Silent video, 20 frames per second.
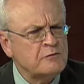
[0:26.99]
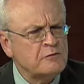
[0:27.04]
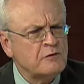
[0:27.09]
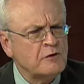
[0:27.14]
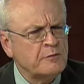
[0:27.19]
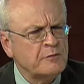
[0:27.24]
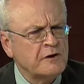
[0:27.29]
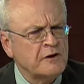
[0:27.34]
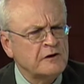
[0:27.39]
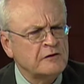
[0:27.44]
through
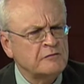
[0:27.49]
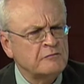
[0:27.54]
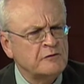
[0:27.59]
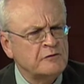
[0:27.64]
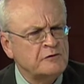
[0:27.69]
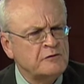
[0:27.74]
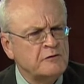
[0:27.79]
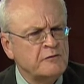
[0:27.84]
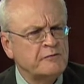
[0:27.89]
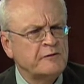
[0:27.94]
your mind
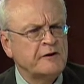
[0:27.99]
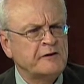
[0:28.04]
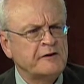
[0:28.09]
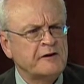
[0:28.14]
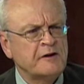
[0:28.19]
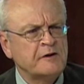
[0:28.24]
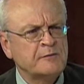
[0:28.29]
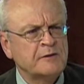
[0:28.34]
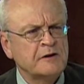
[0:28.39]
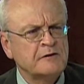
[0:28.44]
when you found
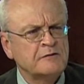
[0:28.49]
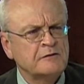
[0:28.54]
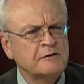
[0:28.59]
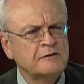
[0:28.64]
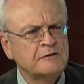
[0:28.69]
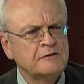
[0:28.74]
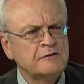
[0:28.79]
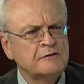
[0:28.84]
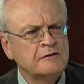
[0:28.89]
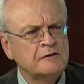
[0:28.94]
out about
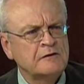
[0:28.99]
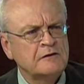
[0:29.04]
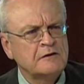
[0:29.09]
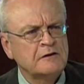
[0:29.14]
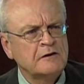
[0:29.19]
this.